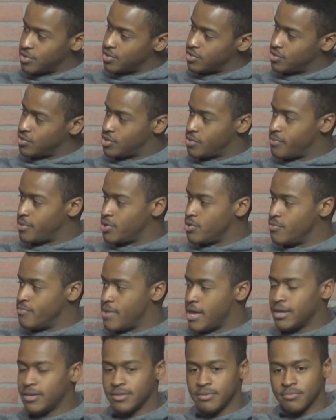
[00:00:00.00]
So somebody who
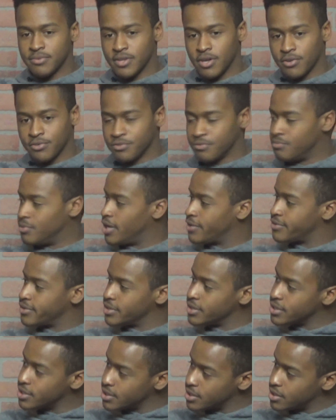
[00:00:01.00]
makes themselves from nothing
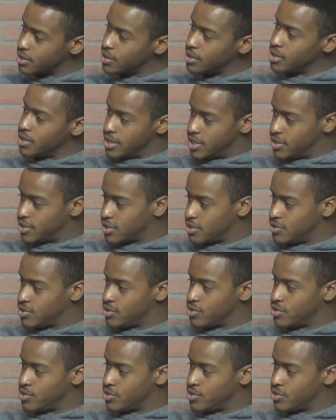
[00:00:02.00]
is considered...